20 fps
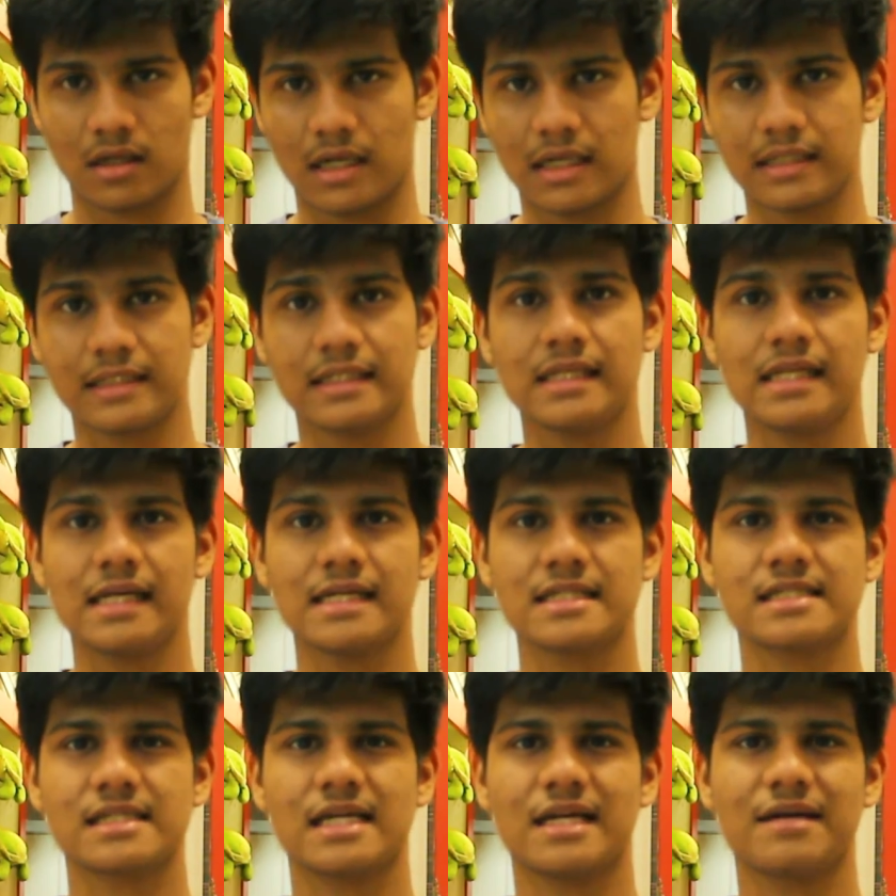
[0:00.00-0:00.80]
Until
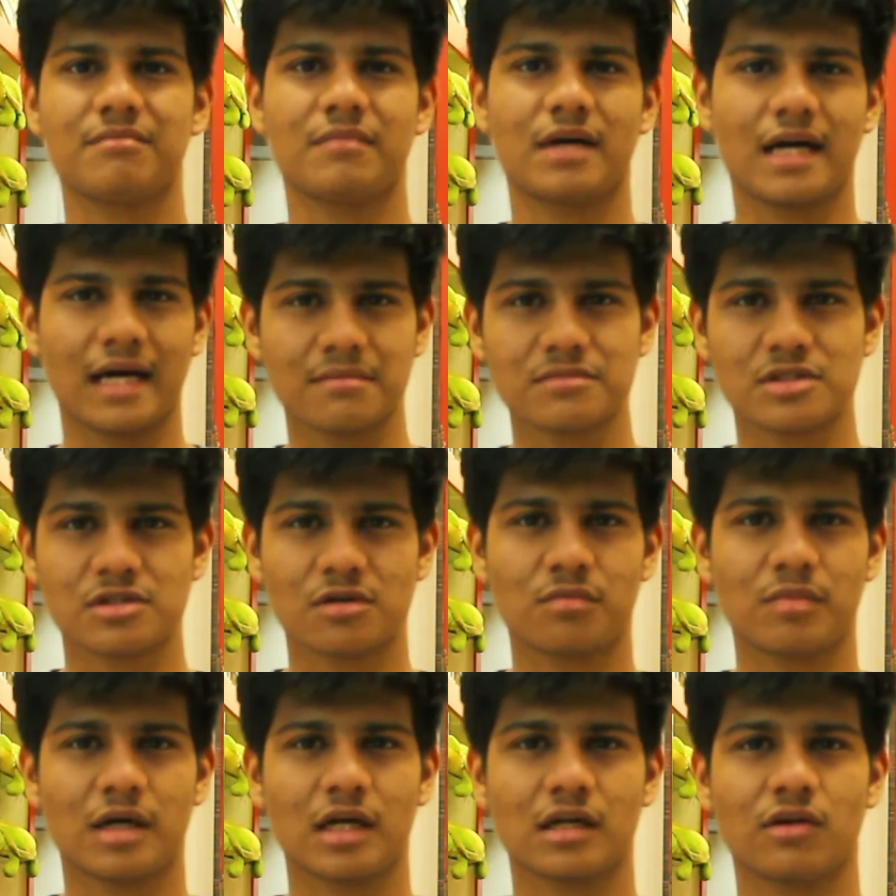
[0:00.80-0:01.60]
next time, I'm
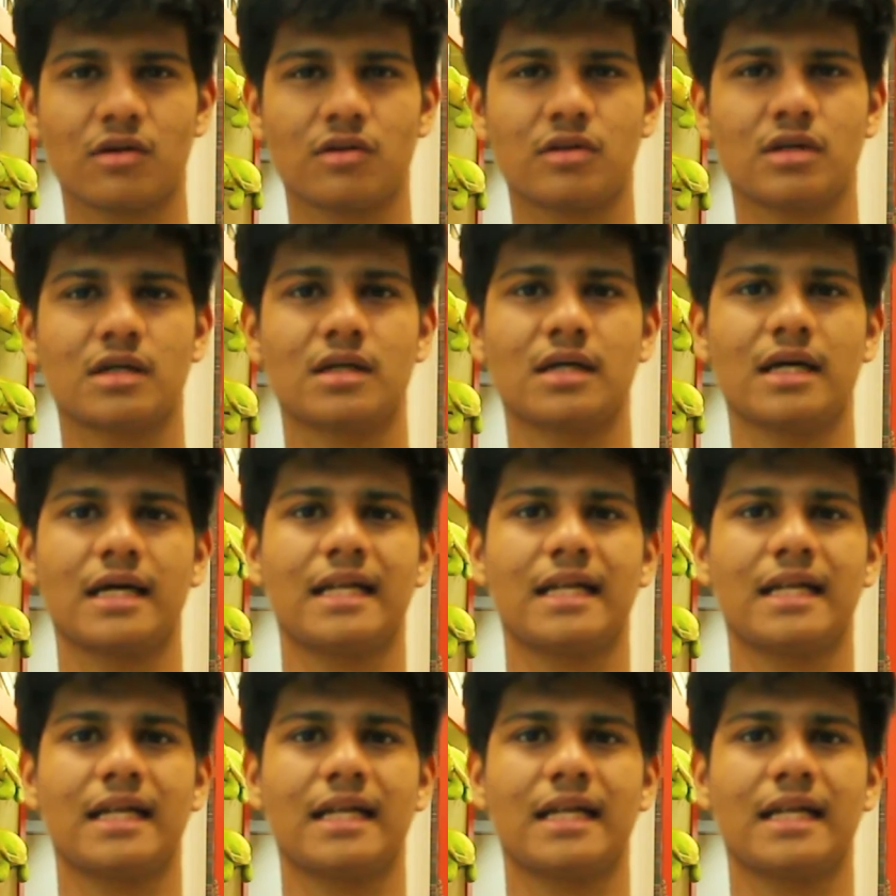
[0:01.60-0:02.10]
Bakliwal here,